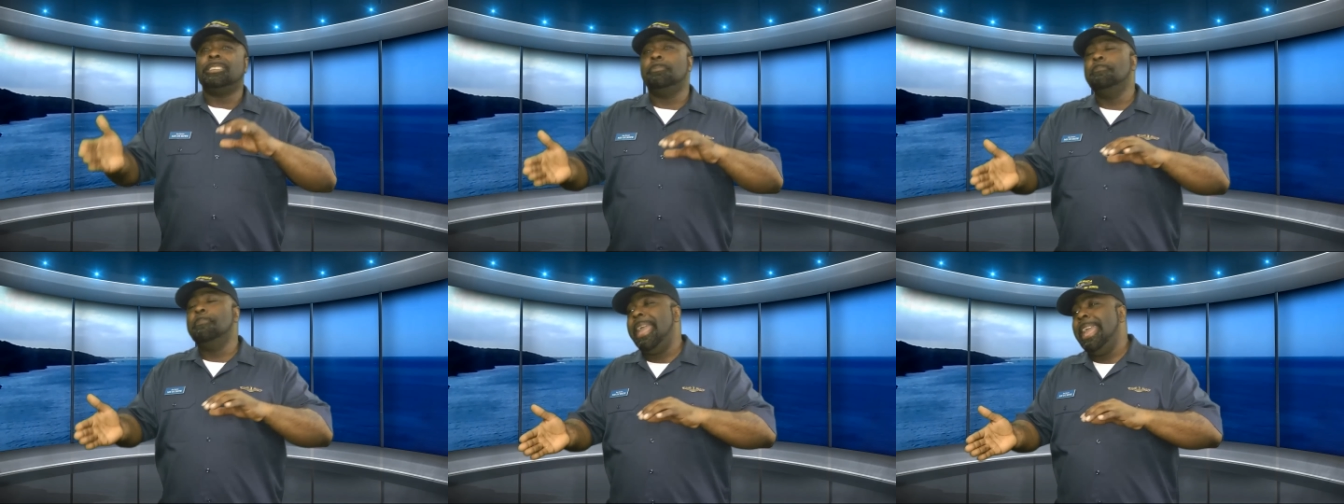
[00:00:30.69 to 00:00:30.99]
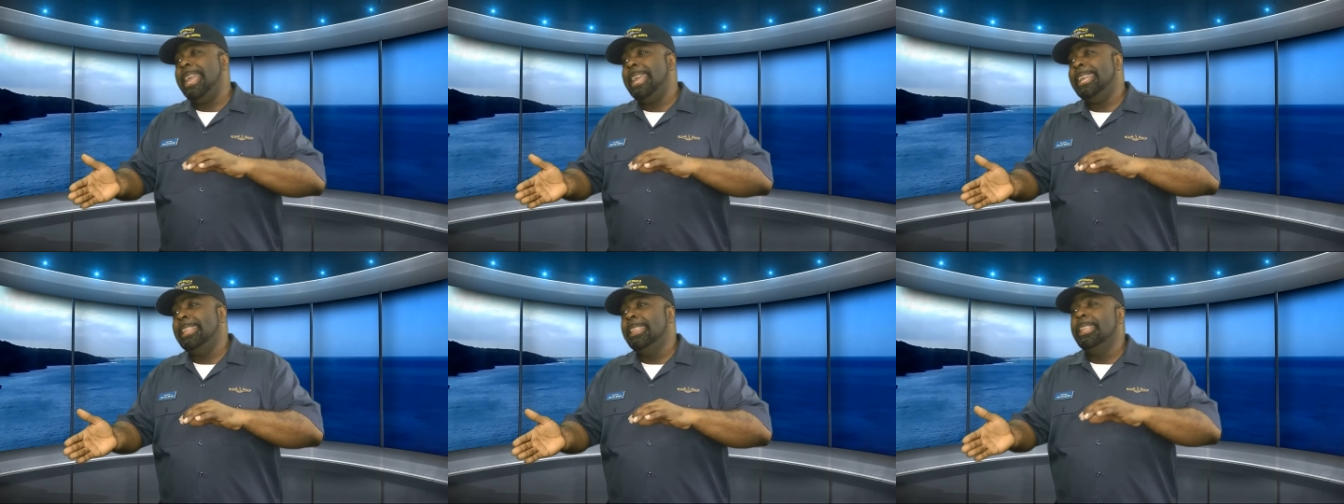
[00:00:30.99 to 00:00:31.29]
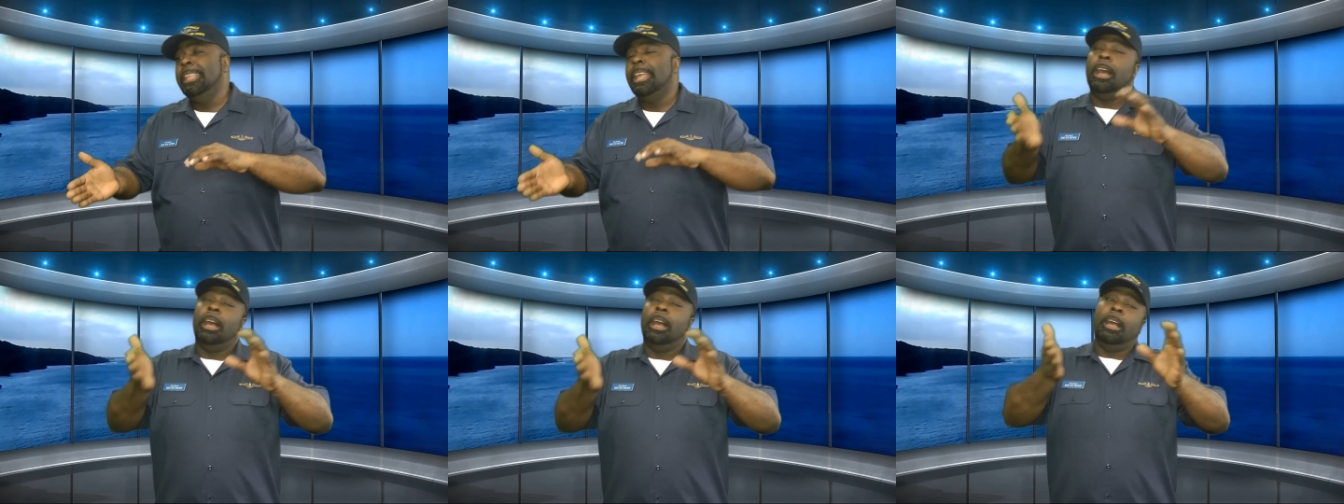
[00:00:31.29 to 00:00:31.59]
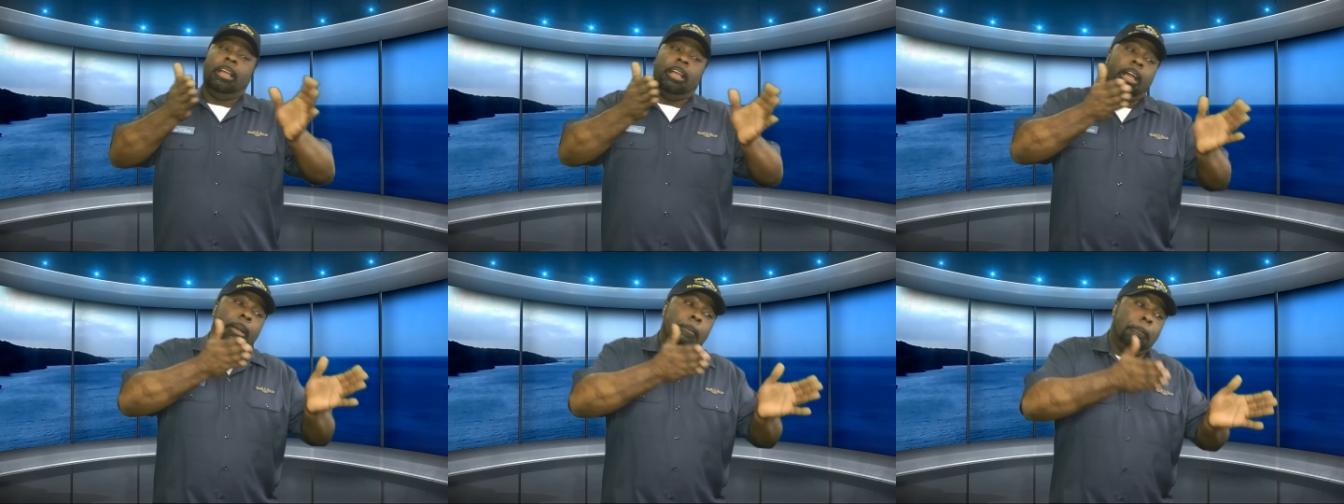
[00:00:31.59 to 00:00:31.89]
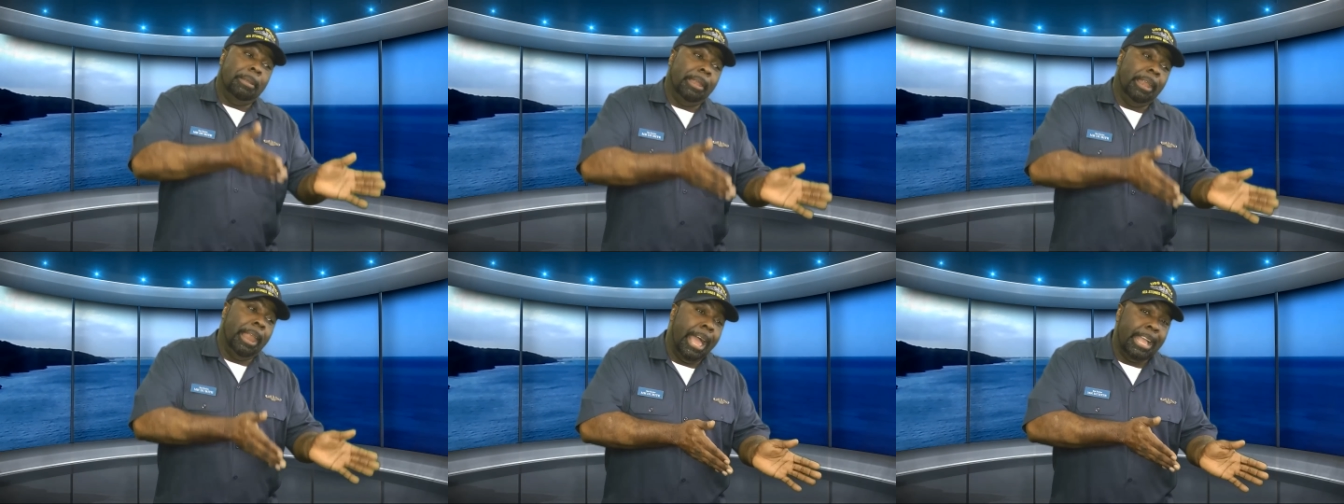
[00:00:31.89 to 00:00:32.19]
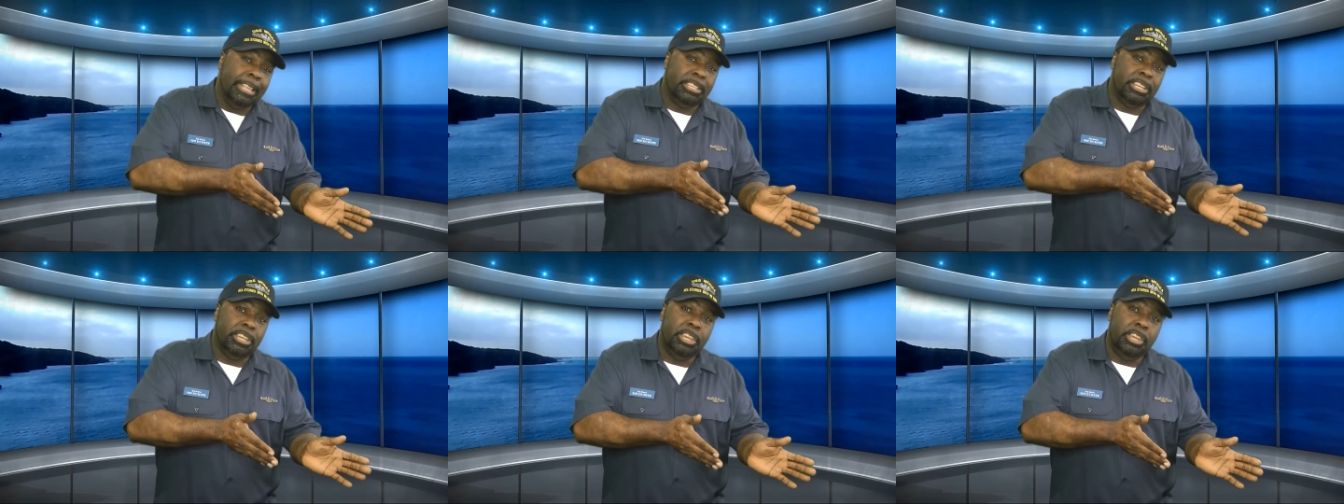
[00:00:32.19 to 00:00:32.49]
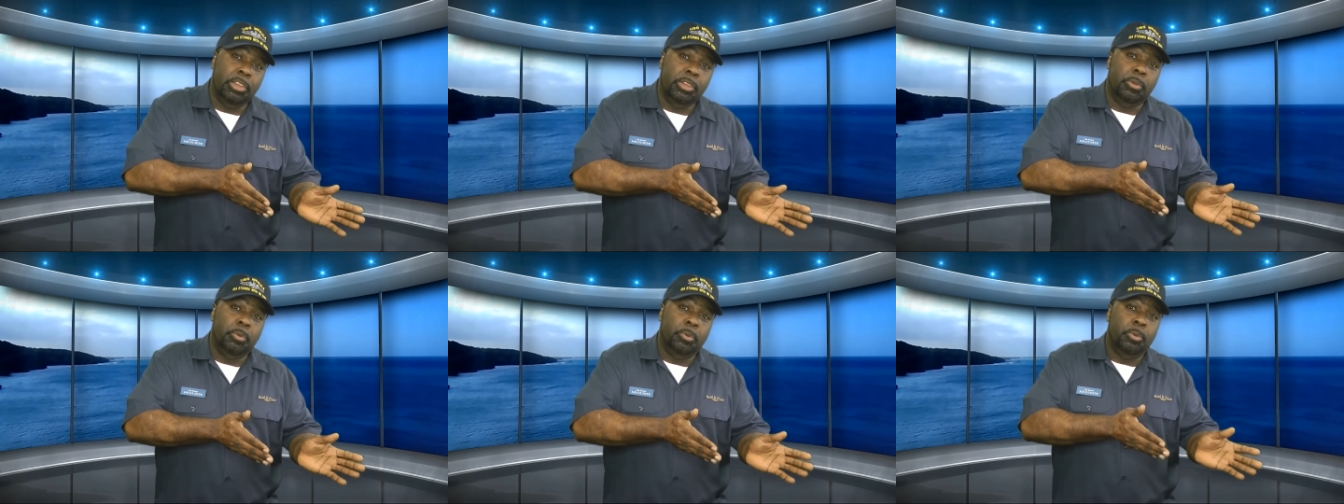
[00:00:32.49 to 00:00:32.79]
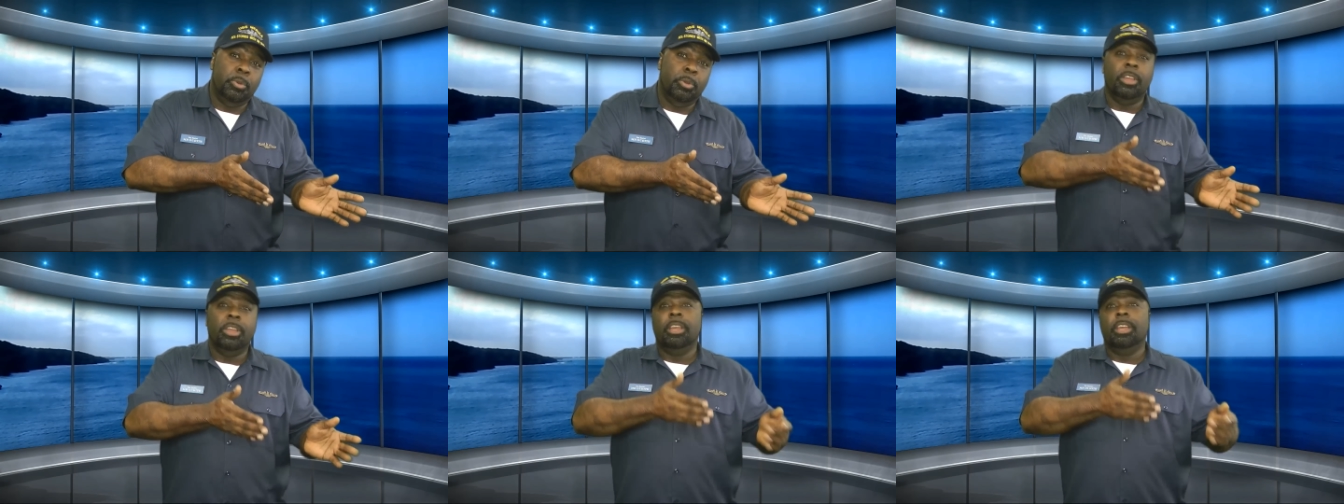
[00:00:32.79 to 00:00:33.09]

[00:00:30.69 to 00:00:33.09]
may apply to you